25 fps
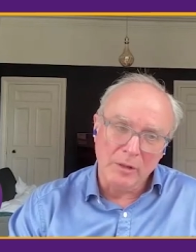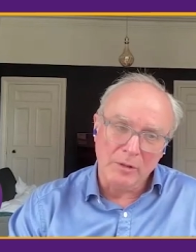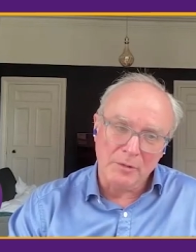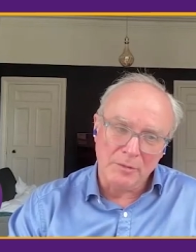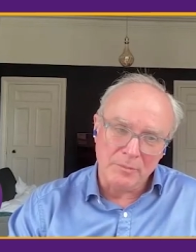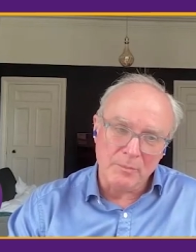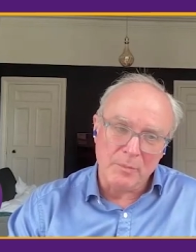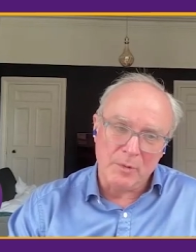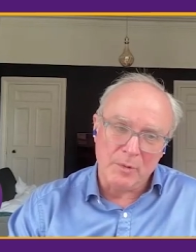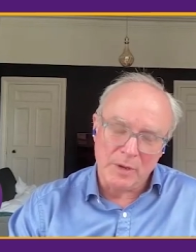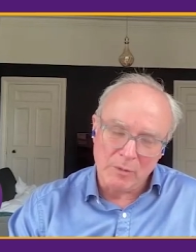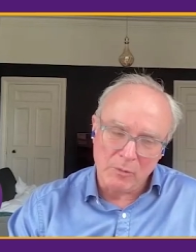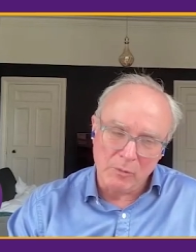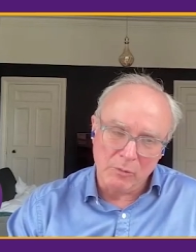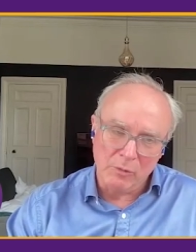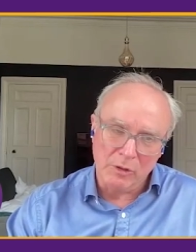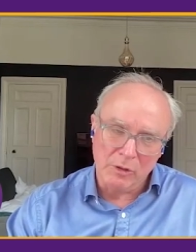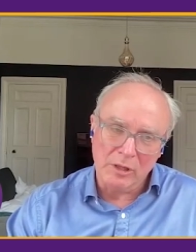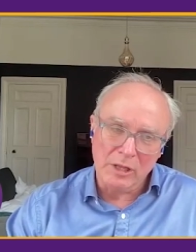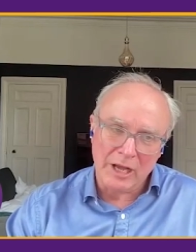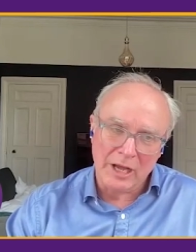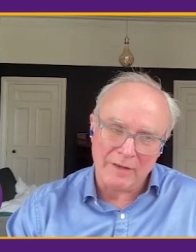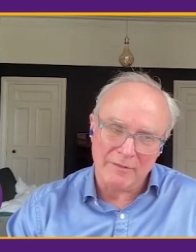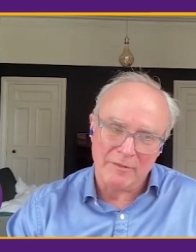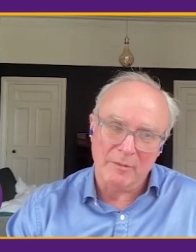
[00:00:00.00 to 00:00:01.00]
will
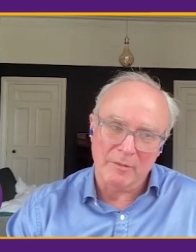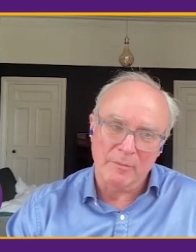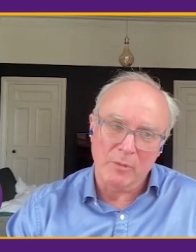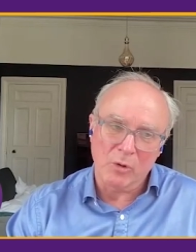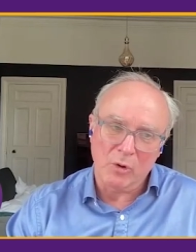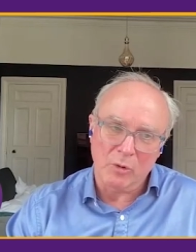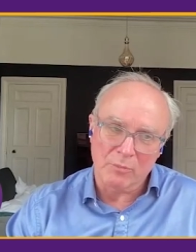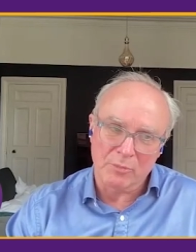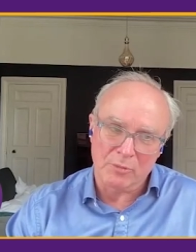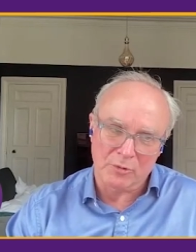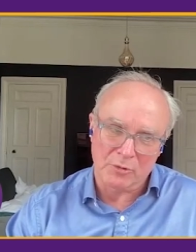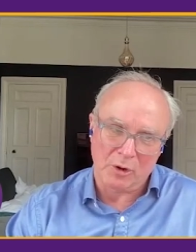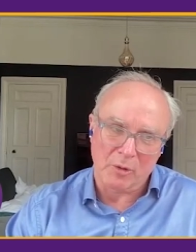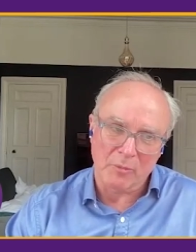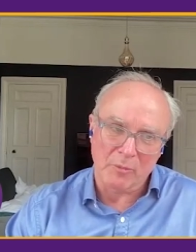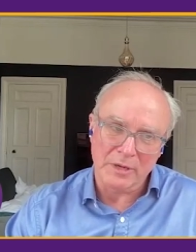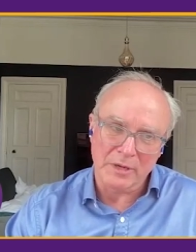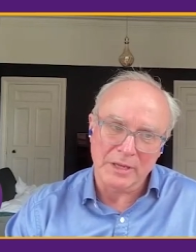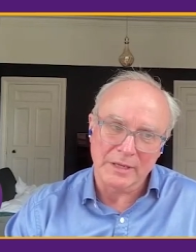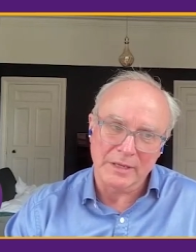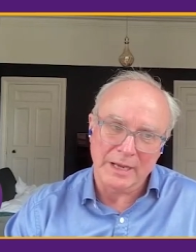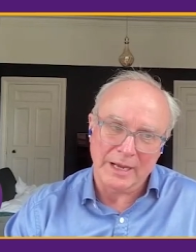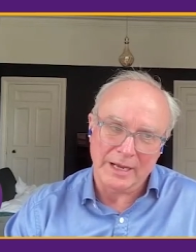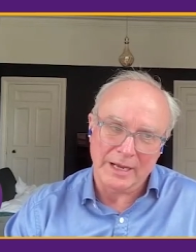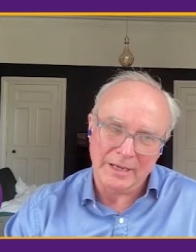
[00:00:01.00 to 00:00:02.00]
we will have a more
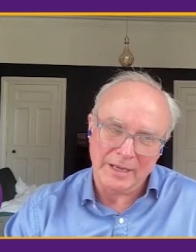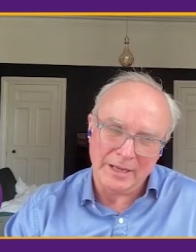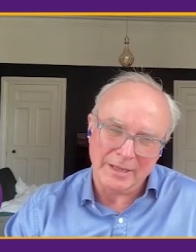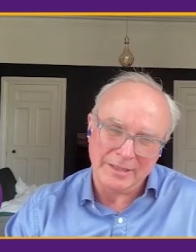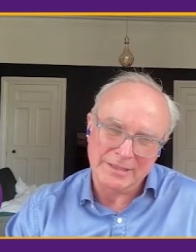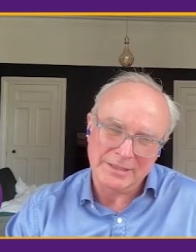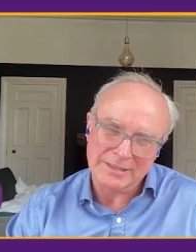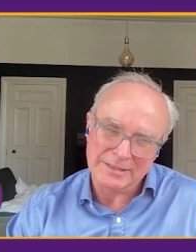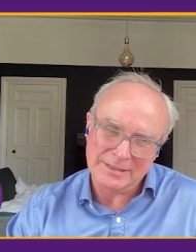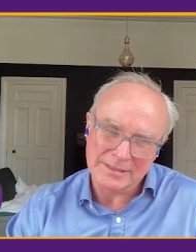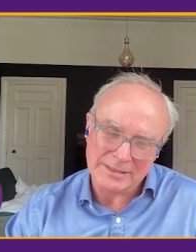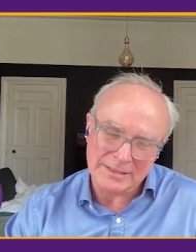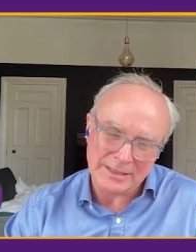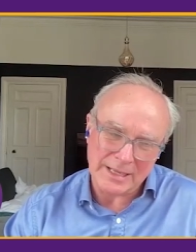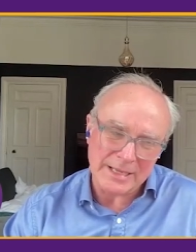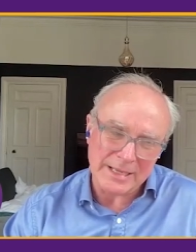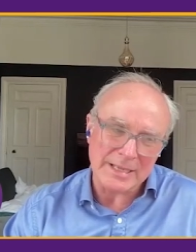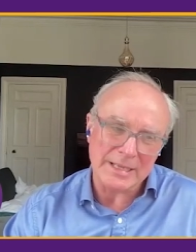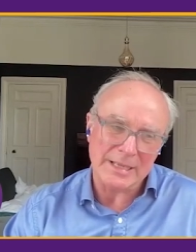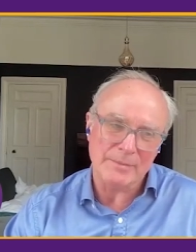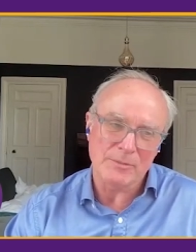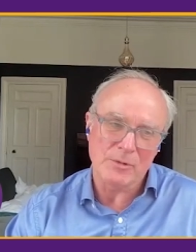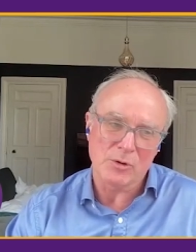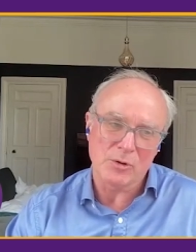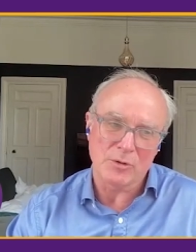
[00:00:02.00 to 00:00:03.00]
prominent and a
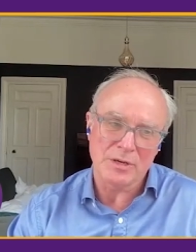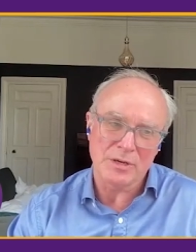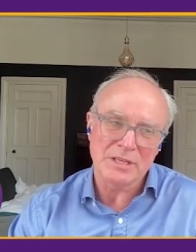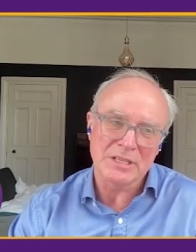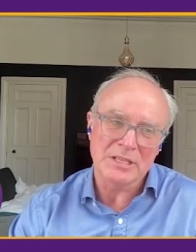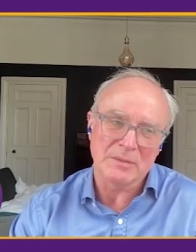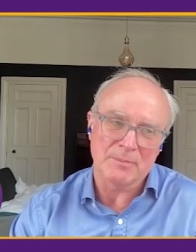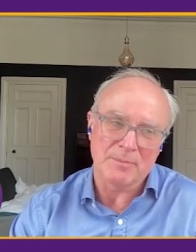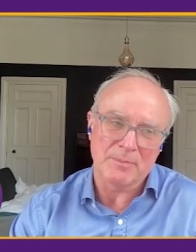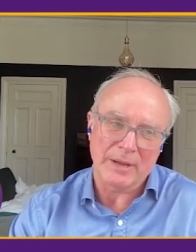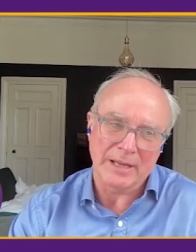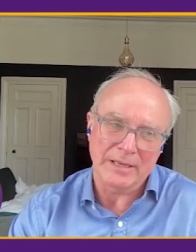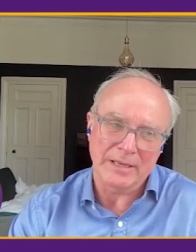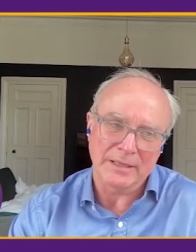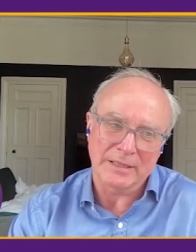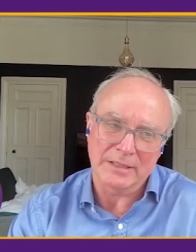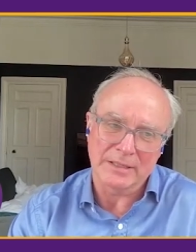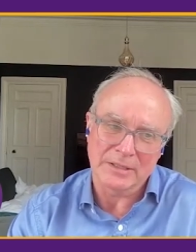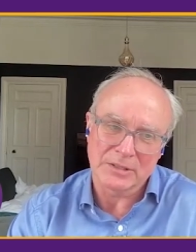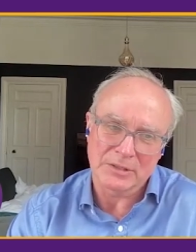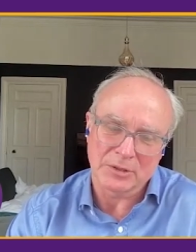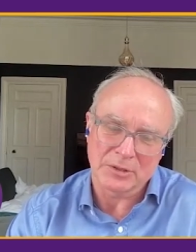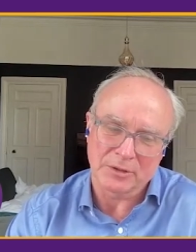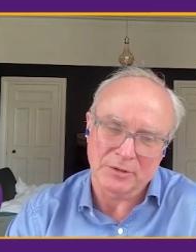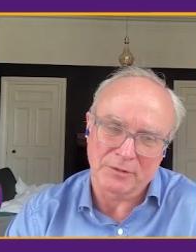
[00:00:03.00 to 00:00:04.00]
slightly more
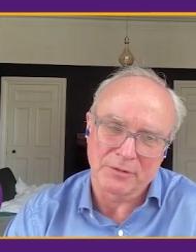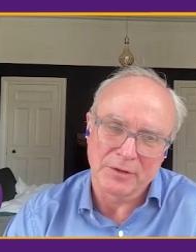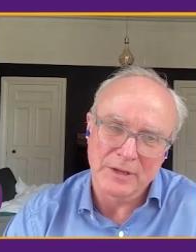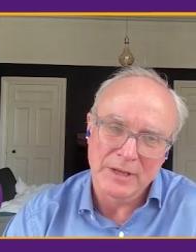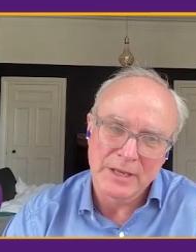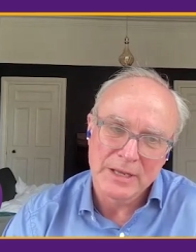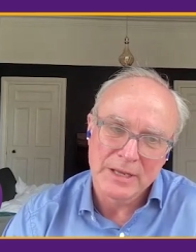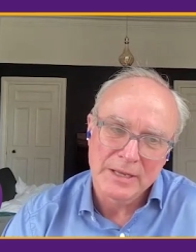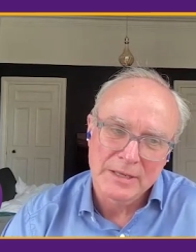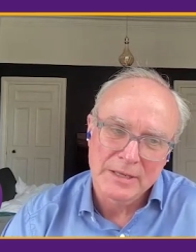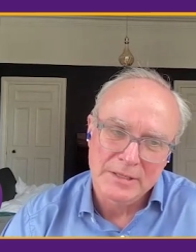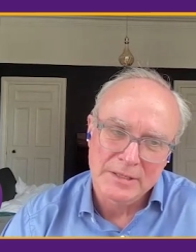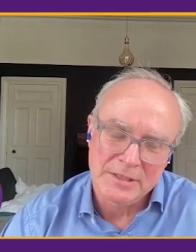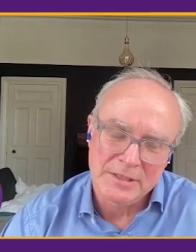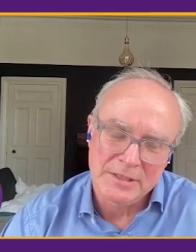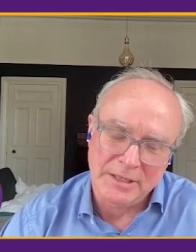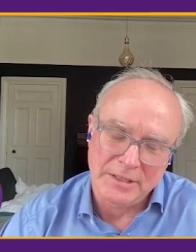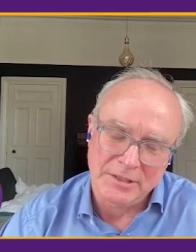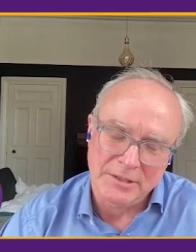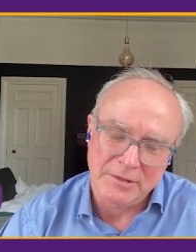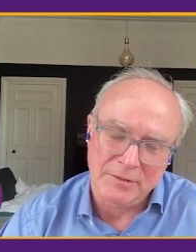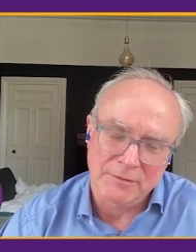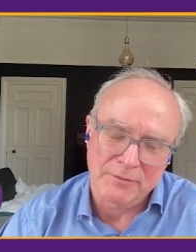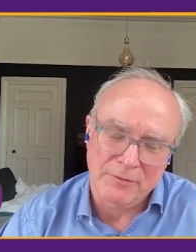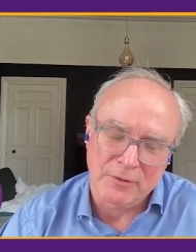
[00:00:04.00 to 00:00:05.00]
independent sort of
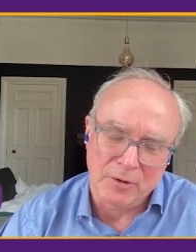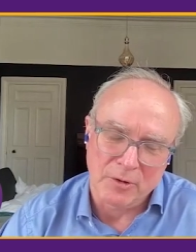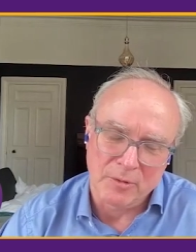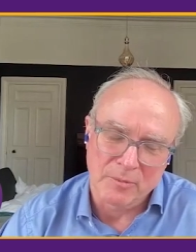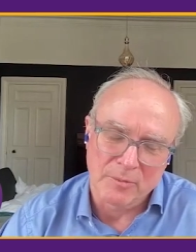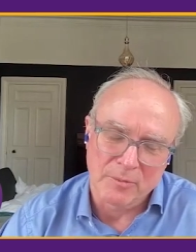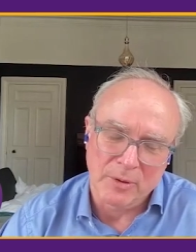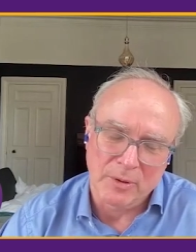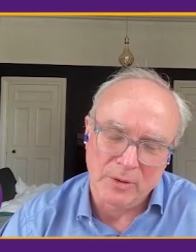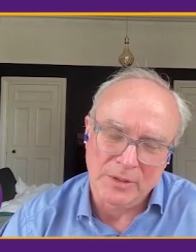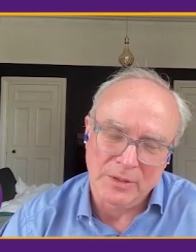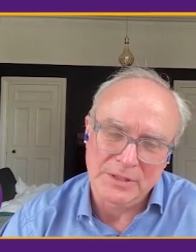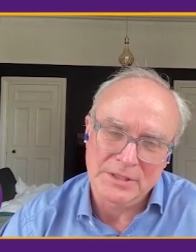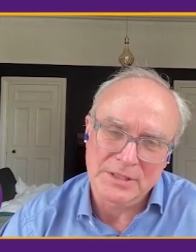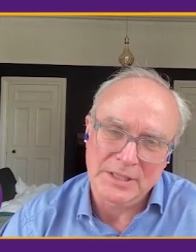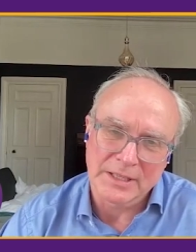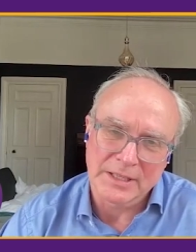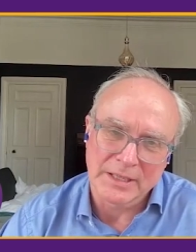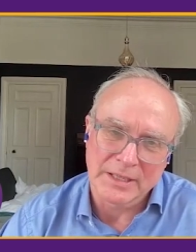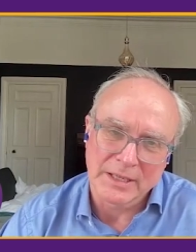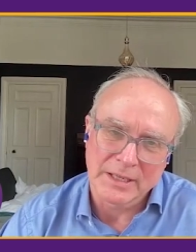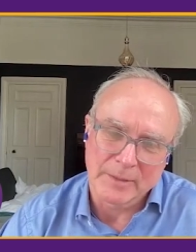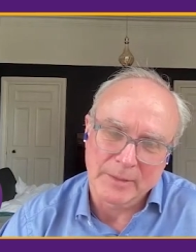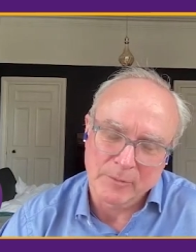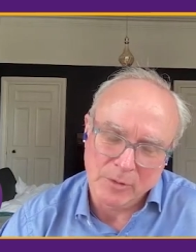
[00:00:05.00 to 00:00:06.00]
sense of foreign
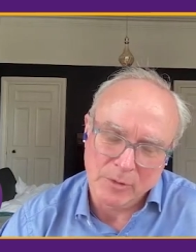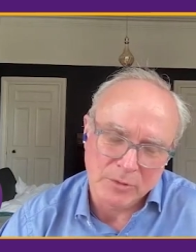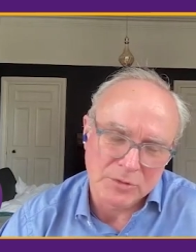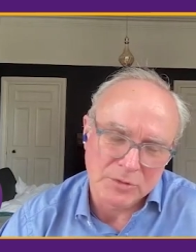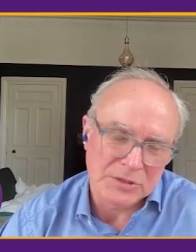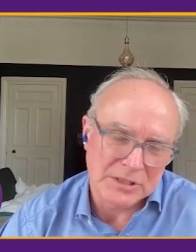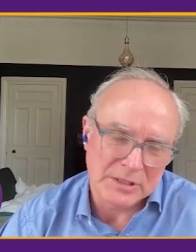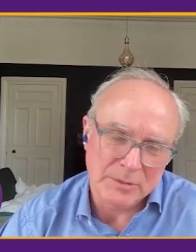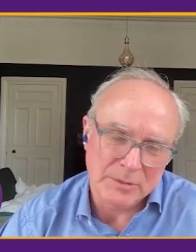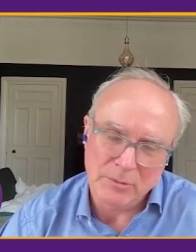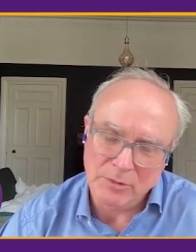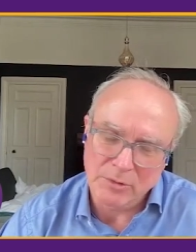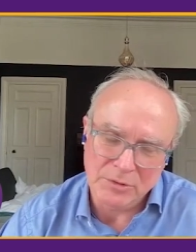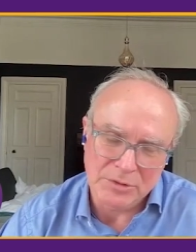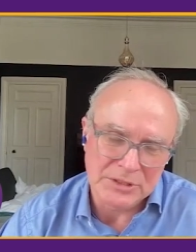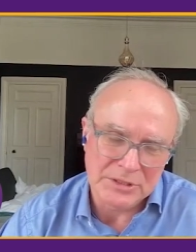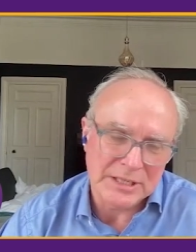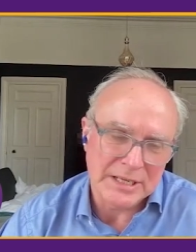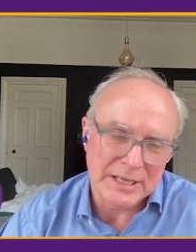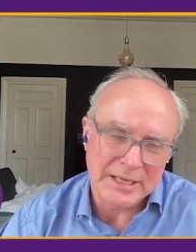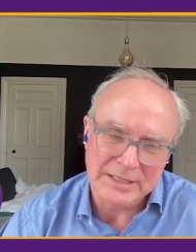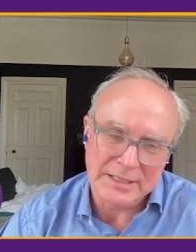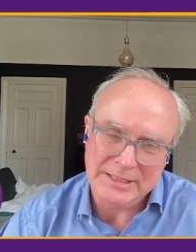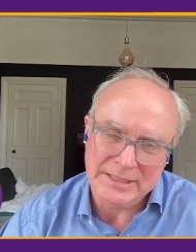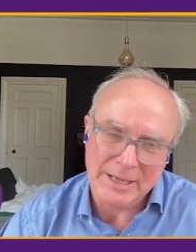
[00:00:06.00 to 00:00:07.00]
policy, and we'll see,
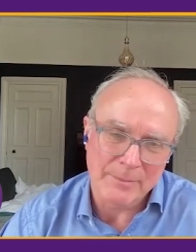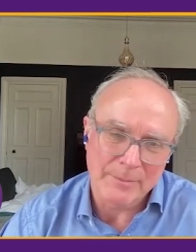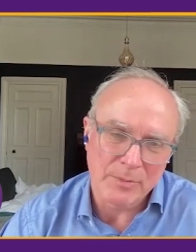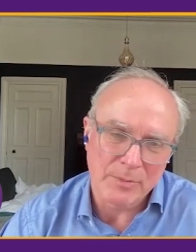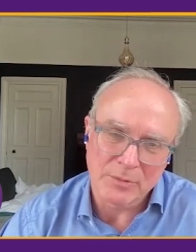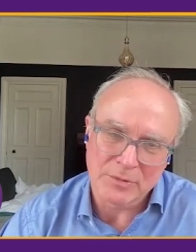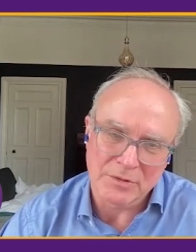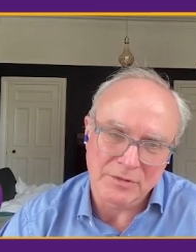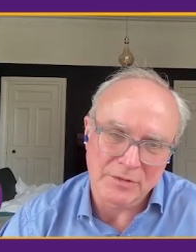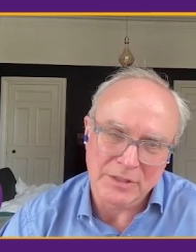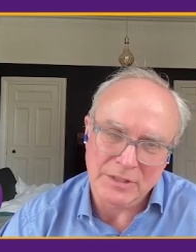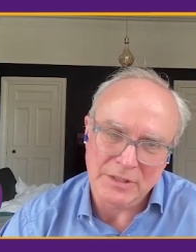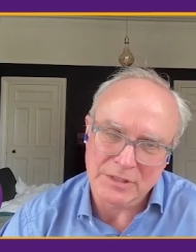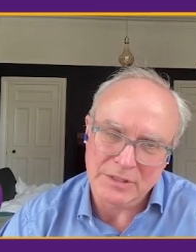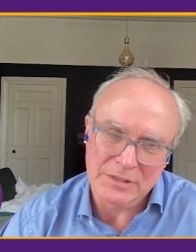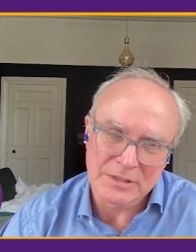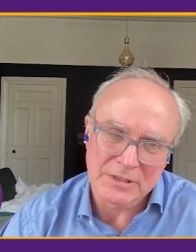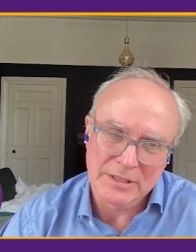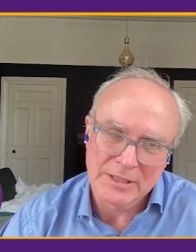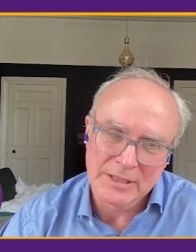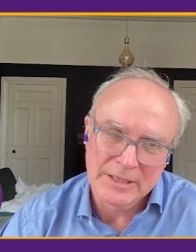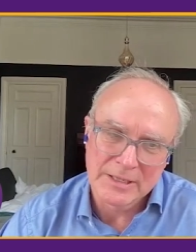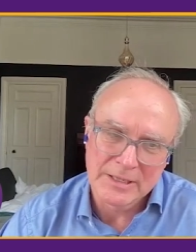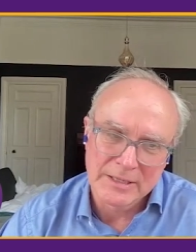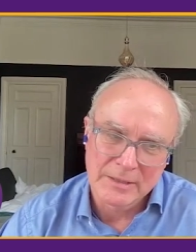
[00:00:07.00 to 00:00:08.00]
we'll see examples
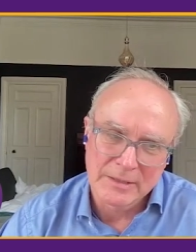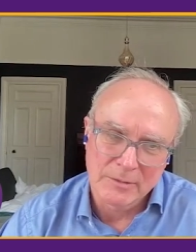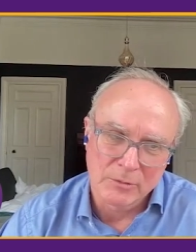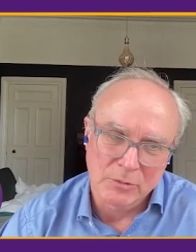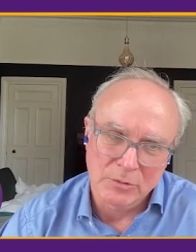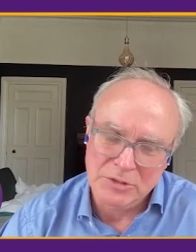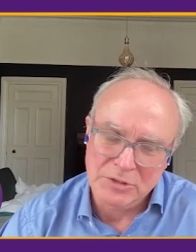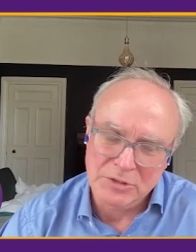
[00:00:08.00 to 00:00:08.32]
of this